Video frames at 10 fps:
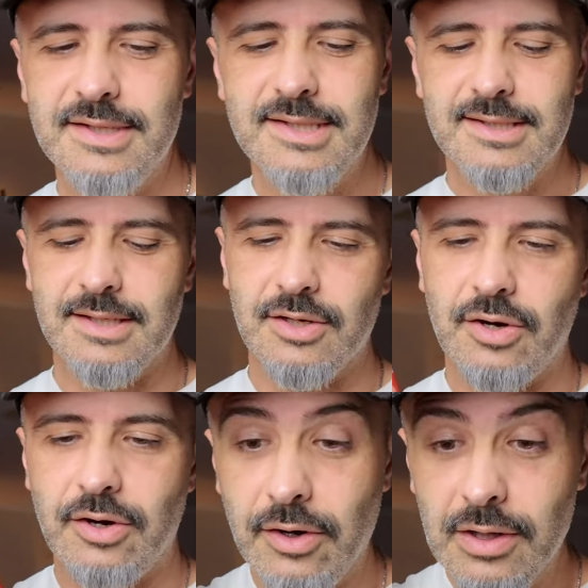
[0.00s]
this is an
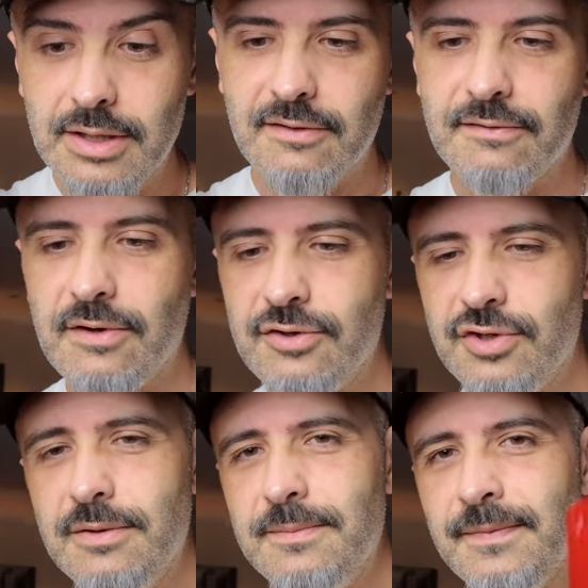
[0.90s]
earlier
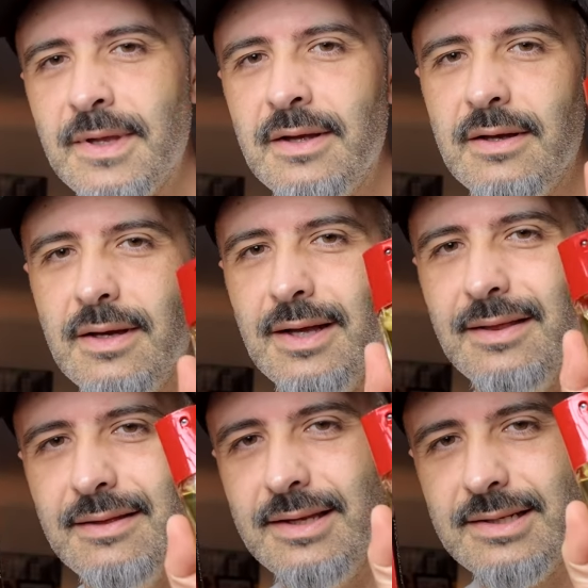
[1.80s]
version,
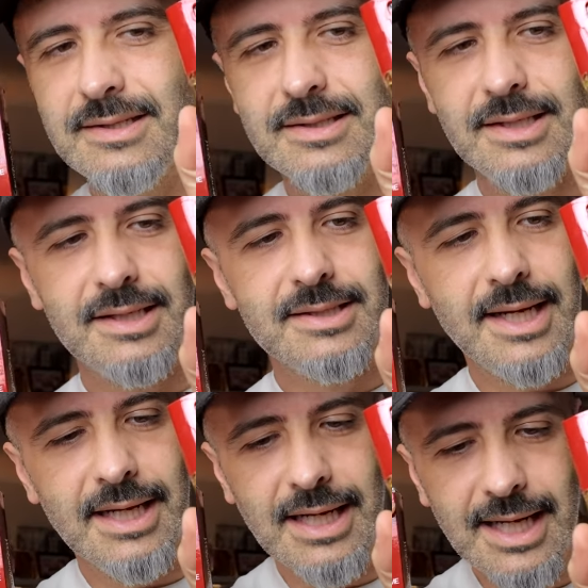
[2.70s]
and this is
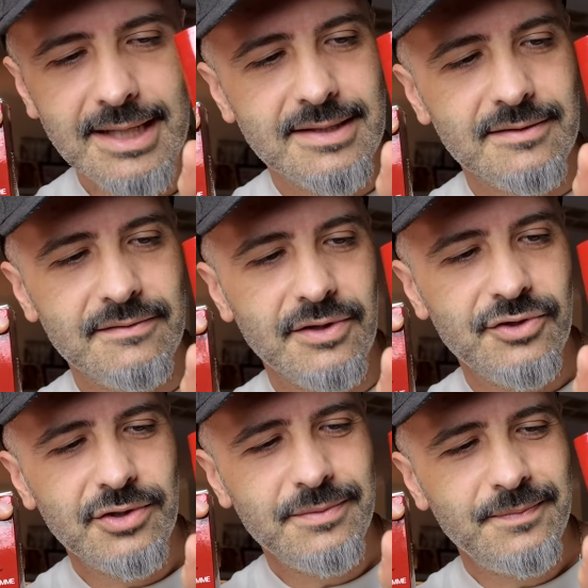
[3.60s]
a later
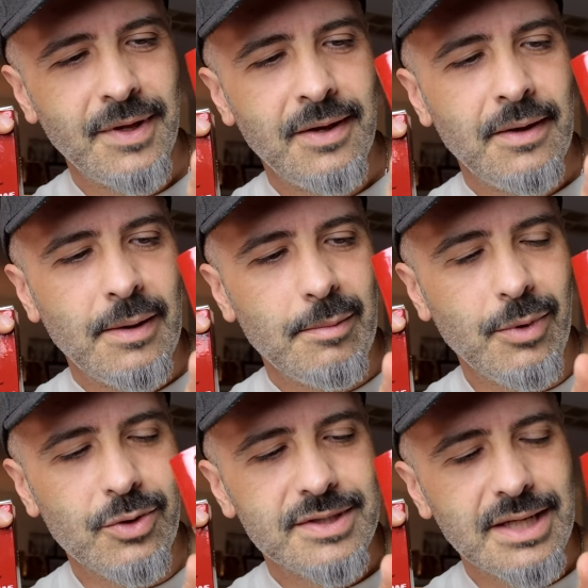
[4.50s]
version,
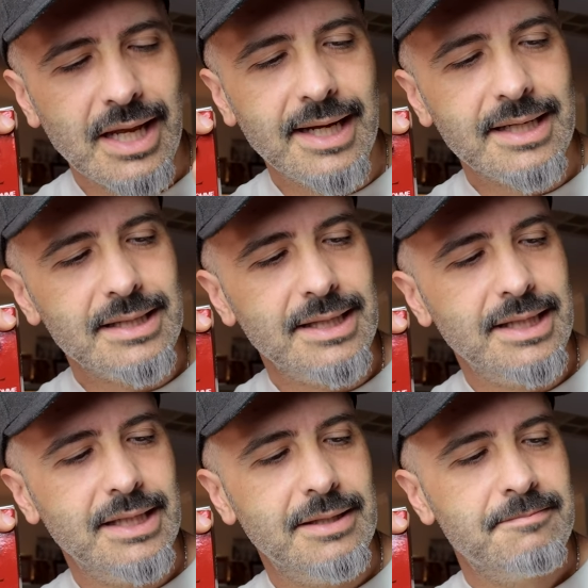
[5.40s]
most
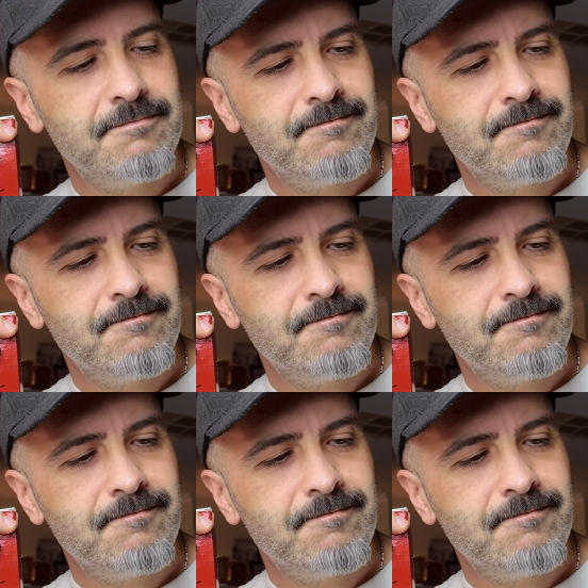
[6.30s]
likely,